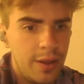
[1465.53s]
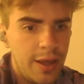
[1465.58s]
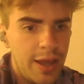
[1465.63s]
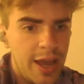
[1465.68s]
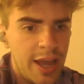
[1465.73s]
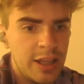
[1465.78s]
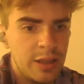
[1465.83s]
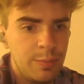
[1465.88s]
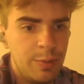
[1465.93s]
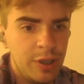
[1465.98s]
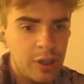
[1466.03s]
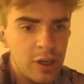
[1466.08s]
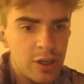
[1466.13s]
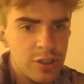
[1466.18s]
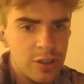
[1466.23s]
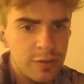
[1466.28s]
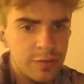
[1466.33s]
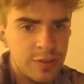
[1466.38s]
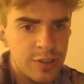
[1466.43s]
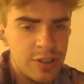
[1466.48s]
And
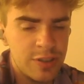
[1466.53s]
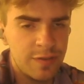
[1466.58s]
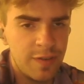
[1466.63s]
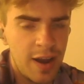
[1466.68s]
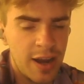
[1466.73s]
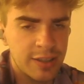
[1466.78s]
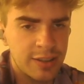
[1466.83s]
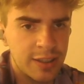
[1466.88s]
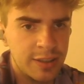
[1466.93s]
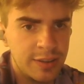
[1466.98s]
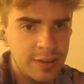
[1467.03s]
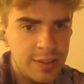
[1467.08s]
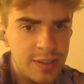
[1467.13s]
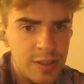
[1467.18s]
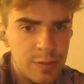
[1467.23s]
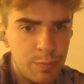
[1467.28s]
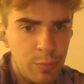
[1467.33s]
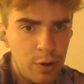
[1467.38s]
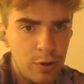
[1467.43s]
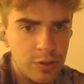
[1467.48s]
because of this fact that
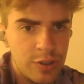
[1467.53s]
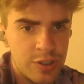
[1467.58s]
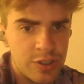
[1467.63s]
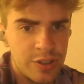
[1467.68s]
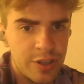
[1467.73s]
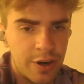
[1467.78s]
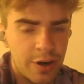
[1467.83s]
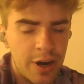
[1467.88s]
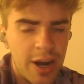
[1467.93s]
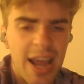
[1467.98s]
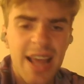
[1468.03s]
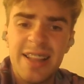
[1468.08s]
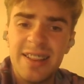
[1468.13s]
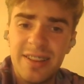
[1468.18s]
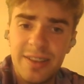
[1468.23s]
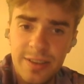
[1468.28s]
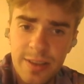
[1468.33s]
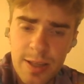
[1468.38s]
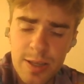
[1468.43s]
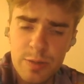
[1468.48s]
this pawn is there
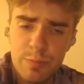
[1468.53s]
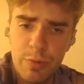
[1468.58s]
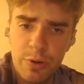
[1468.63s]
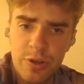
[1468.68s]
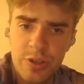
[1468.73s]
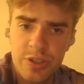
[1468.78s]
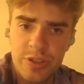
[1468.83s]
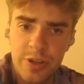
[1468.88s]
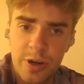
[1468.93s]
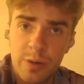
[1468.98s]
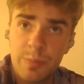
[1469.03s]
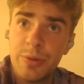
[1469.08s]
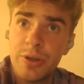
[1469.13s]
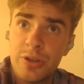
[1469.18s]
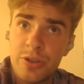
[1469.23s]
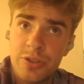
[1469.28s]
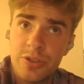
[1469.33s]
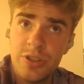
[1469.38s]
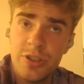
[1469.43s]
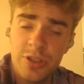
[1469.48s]
and this pawn is there,
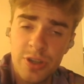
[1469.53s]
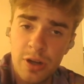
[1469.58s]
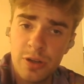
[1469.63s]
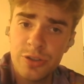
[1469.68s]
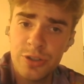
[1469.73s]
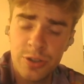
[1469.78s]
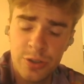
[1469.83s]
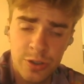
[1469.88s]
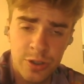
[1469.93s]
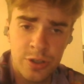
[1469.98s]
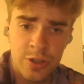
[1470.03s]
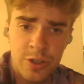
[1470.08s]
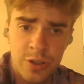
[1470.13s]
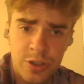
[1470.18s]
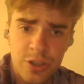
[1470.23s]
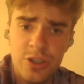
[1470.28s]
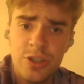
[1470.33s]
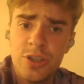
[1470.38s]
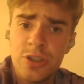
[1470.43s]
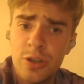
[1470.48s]
because this is also
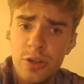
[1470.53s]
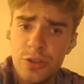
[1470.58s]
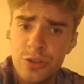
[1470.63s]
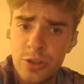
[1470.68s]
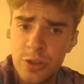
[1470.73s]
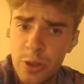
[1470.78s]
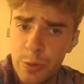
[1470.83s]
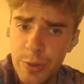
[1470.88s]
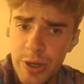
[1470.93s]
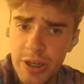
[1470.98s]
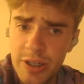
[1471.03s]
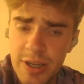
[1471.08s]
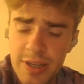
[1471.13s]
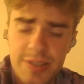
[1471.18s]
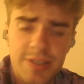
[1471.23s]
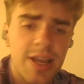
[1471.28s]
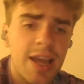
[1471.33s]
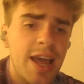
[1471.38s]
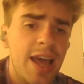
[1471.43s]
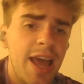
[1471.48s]
the
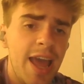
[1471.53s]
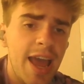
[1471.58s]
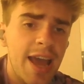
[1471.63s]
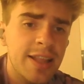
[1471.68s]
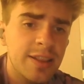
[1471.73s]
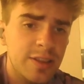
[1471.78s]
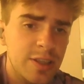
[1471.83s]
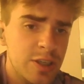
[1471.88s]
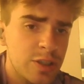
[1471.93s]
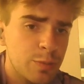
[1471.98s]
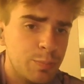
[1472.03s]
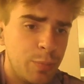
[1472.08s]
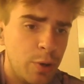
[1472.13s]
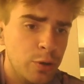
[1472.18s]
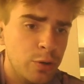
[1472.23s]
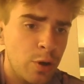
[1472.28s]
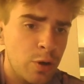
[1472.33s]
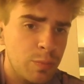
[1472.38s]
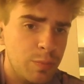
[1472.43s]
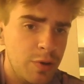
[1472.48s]
weakness, and this
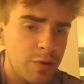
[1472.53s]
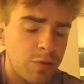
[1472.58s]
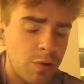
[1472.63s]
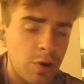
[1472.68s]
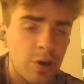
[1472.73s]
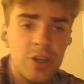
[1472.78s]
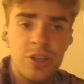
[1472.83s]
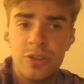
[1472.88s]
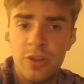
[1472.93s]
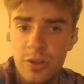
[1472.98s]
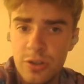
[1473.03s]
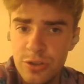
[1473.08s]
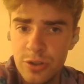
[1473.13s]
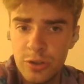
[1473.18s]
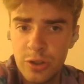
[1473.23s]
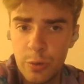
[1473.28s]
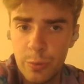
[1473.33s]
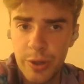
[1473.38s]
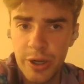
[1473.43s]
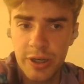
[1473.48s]
pawn on b4 is also
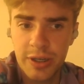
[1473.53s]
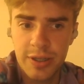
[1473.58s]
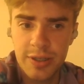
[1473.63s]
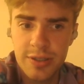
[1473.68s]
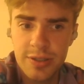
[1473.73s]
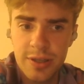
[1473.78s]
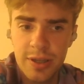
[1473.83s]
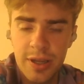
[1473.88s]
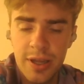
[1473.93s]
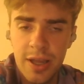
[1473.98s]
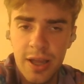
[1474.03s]
the weakness.